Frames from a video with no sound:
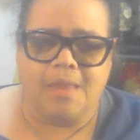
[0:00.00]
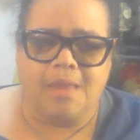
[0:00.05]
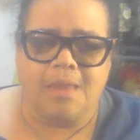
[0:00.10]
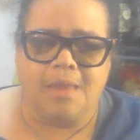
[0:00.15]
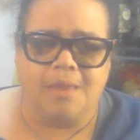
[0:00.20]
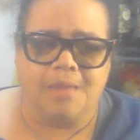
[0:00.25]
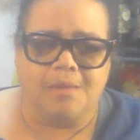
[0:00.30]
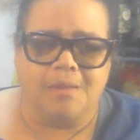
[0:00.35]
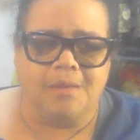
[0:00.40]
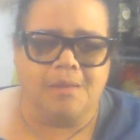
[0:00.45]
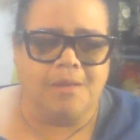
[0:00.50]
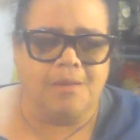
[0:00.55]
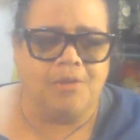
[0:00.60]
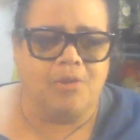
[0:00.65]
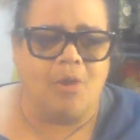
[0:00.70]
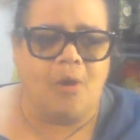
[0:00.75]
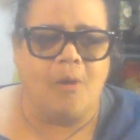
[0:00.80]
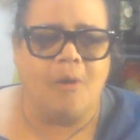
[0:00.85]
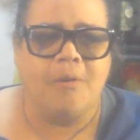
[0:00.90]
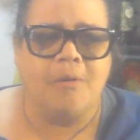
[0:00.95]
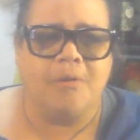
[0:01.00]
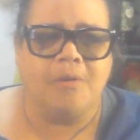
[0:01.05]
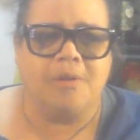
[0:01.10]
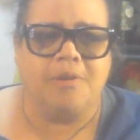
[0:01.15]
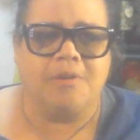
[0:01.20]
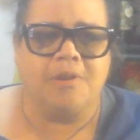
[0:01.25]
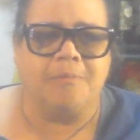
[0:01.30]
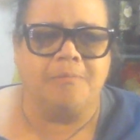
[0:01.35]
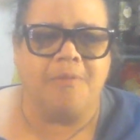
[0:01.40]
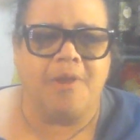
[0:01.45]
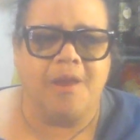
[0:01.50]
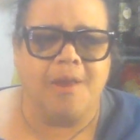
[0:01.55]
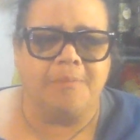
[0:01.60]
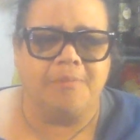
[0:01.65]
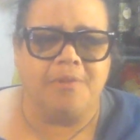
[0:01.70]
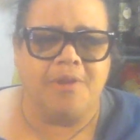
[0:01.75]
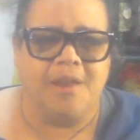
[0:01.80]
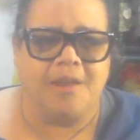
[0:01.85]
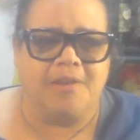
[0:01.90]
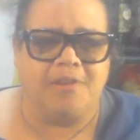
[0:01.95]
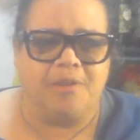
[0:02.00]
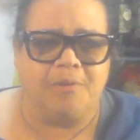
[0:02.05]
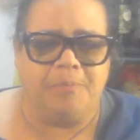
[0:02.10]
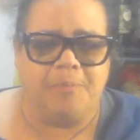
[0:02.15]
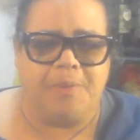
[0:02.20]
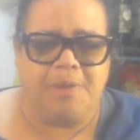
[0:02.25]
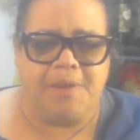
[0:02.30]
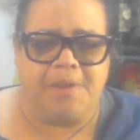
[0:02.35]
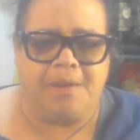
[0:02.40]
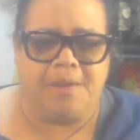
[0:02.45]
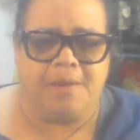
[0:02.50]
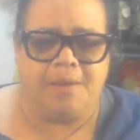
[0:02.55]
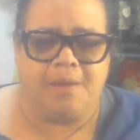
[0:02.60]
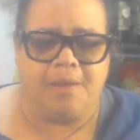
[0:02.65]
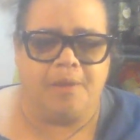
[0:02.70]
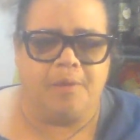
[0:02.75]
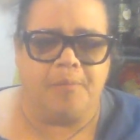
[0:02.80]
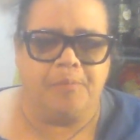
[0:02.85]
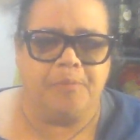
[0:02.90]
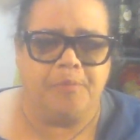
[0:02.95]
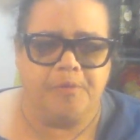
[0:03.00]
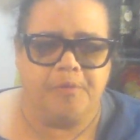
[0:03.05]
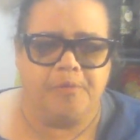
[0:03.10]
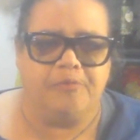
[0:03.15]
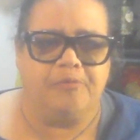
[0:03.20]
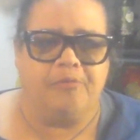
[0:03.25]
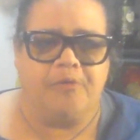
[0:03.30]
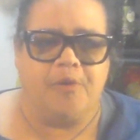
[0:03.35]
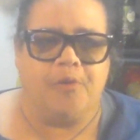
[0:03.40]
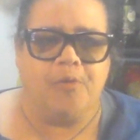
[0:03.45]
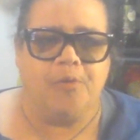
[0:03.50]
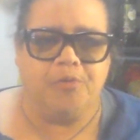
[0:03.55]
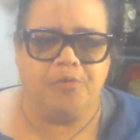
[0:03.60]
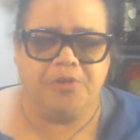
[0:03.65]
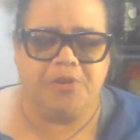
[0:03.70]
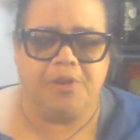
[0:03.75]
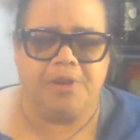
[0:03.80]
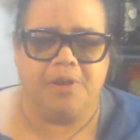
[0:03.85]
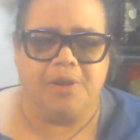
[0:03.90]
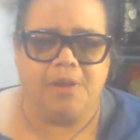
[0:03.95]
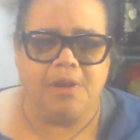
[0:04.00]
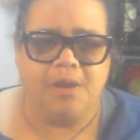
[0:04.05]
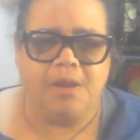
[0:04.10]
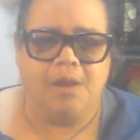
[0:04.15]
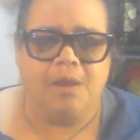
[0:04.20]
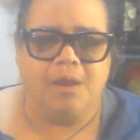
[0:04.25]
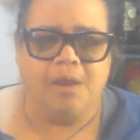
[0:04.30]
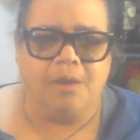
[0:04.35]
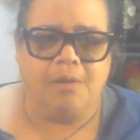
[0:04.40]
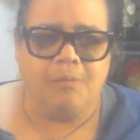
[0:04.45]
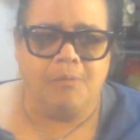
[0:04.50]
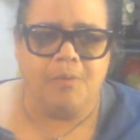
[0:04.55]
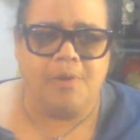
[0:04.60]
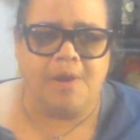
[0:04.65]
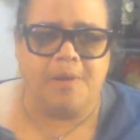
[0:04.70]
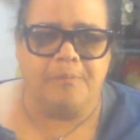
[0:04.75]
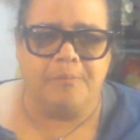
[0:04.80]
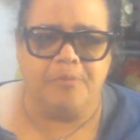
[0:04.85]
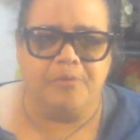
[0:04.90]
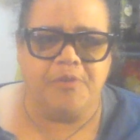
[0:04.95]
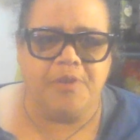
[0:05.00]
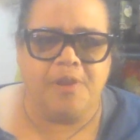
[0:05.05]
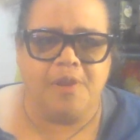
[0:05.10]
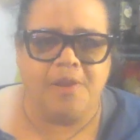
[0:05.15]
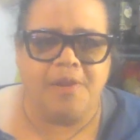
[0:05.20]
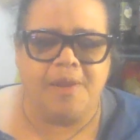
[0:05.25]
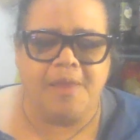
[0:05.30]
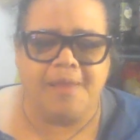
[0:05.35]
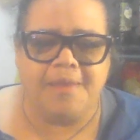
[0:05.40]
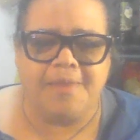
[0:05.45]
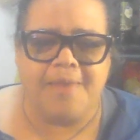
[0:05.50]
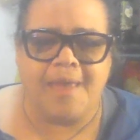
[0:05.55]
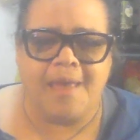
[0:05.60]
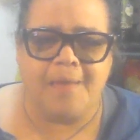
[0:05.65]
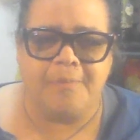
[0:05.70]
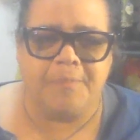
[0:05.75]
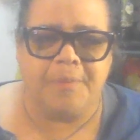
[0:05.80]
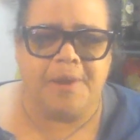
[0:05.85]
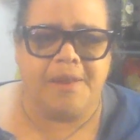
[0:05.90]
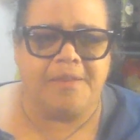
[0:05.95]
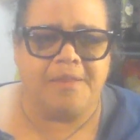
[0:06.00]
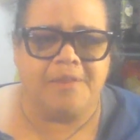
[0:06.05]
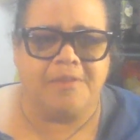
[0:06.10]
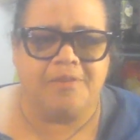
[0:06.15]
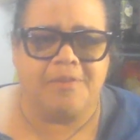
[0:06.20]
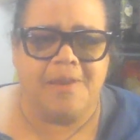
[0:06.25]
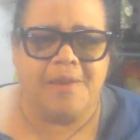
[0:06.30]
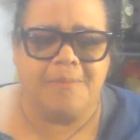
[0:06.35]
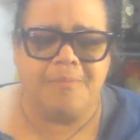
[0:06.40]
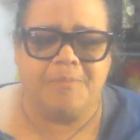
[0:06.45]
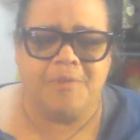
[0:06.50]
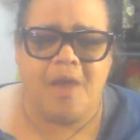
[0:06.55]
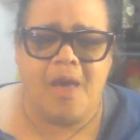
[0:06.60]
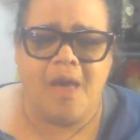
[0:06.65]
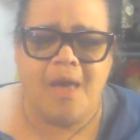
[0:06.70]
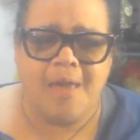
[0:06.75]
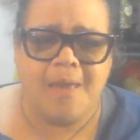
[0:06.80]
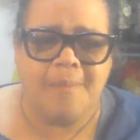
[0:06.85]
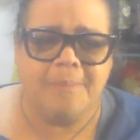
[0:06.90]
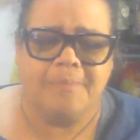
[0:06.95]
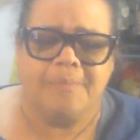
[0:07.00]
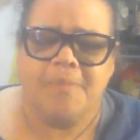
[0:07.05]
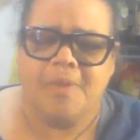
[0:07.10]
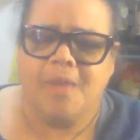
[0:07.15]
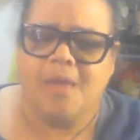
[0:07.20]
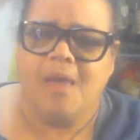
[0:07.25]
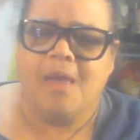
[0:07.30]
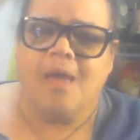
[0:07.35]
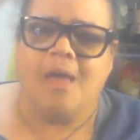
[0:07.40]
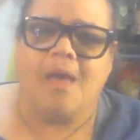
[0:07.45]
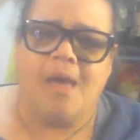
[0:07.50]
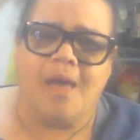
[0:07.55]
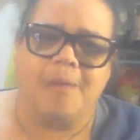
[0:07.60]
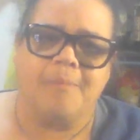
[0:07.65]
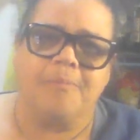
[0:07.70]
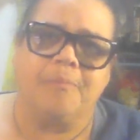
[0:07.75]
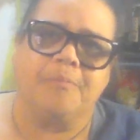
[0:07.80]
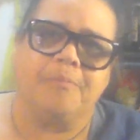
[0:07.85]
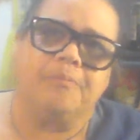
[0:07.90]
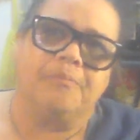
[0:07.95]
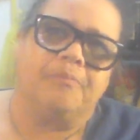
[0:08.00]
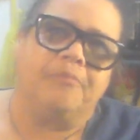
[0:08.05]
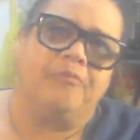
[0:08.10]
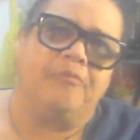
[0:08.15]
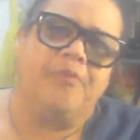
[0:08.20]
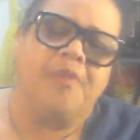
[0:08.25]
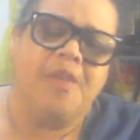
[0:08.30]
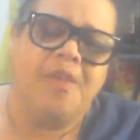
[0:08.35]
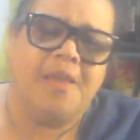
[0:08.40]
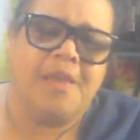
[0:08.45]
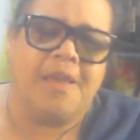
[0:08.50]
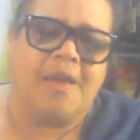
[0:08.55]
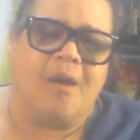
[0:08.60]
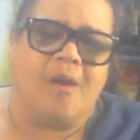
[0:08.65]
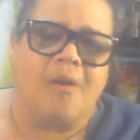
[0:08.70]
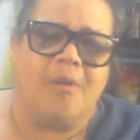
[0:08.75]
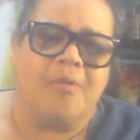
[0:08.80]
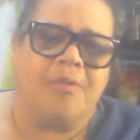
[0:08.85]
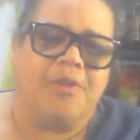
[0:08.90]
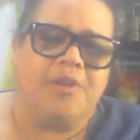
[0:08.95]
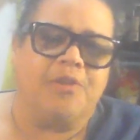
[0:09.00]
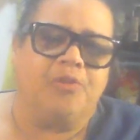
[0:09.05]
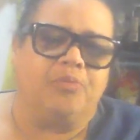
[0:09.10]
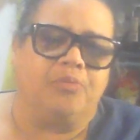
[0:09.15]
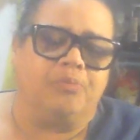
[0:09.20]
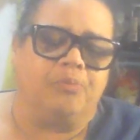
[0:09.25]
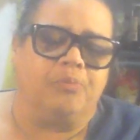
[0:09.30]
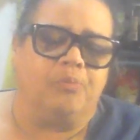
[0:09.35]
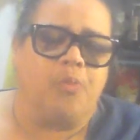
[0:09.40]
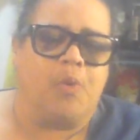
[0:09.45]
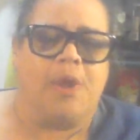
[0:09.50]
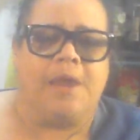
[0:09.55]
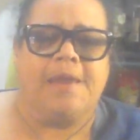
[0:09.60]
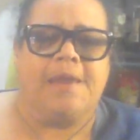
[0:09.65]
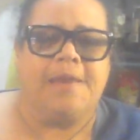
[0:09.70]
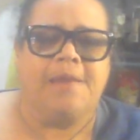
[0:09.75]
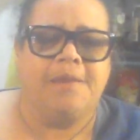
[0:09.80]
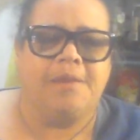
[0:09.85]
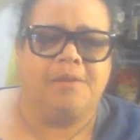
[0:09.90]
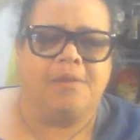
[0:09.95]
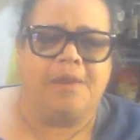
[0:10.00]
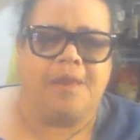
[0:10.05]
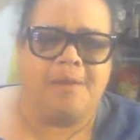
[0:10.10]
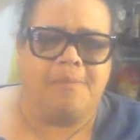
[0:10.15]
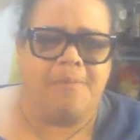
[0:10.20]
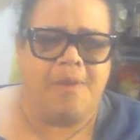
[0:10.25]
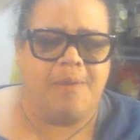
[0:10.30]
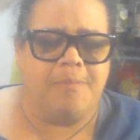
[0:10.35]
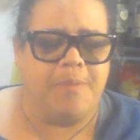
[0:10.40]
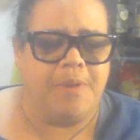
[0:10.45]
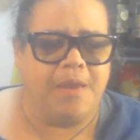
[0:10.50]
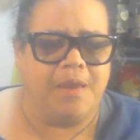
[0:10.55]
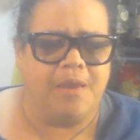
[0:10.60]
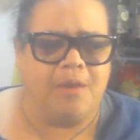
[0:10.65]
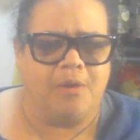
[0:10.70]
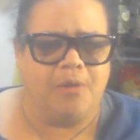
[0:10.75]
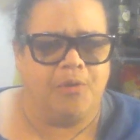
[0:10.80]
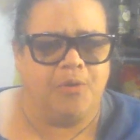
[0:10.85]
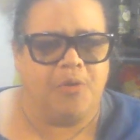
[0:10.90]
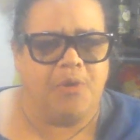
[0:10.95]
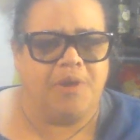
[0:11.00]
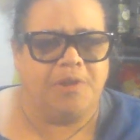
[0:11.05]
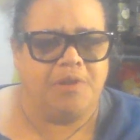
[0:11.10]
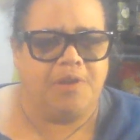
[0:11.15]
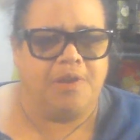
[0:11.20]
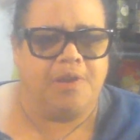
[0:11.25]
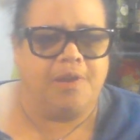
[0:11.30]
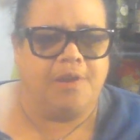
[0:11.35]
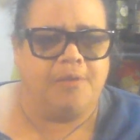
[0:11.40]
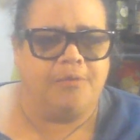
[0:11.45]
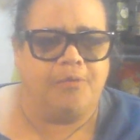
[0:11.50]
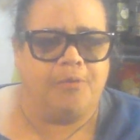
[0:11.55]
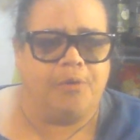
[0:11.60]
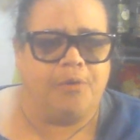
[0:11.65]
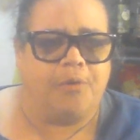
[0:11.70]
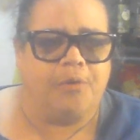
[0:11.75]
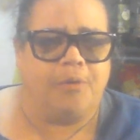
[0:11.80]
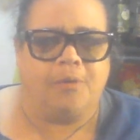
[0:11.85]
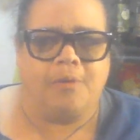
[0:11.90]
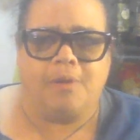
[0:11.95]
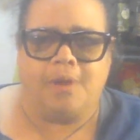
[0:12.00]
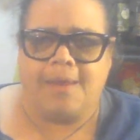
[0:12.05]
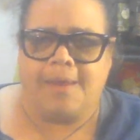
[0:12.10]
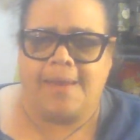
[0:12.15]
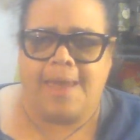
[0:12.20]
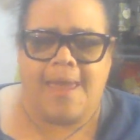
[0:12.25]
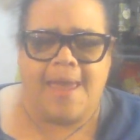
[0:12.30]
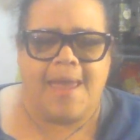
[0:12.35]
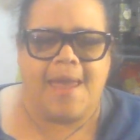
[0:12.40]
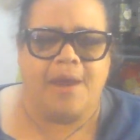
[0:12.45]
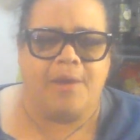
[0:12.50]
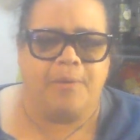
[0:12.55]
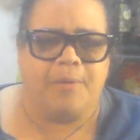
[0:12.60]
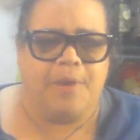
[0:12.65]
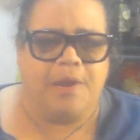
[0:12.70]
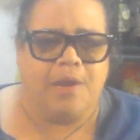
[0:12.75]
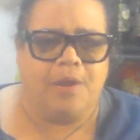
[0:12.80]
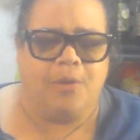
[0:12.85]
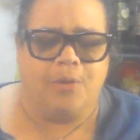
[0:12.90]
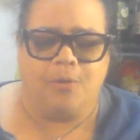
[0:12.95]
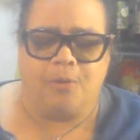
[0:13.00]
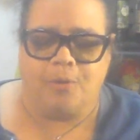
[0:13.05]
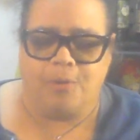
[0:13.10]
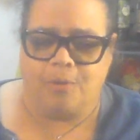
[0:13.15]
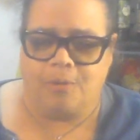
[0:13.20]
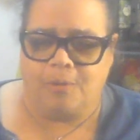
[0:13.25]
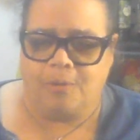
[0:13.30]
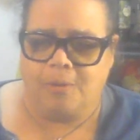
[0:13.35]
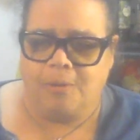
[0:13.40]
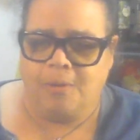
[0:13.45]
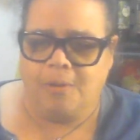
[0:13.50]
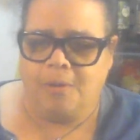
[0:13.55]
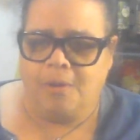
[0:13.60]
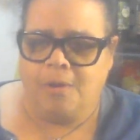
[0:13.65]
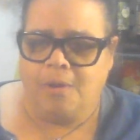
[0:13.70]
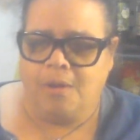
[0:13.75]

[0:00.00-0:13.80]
it, it's hard sometimes not to be uh, provoked when I'm feeling like that, but at the same time I'm feeling all these ways like maybe aggressive or like angry or